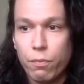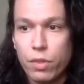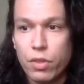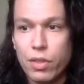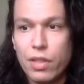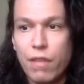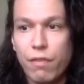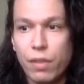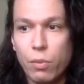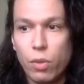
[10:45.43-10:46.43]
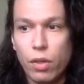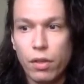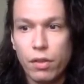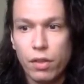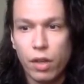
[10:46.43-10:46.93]
So it's definitely
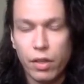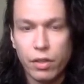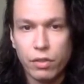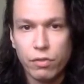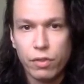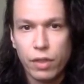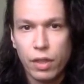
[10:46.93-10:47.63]
worth kind of